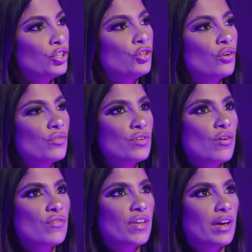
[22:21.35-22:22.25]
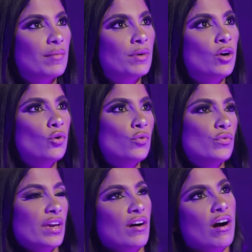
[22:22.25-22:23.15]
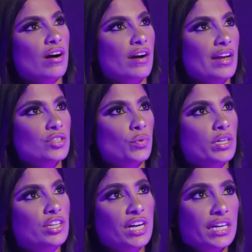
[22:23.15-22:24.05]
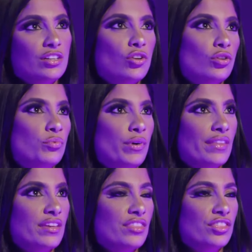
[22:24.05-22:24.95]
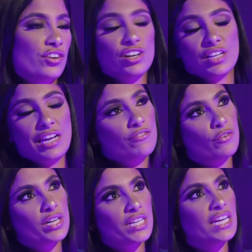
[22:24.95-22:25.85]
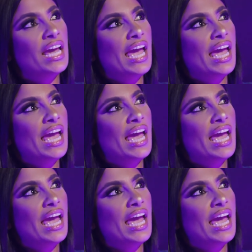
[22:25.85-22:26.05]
You don't know them who they are at 20. You're not going to know them who are at their 30 and 40.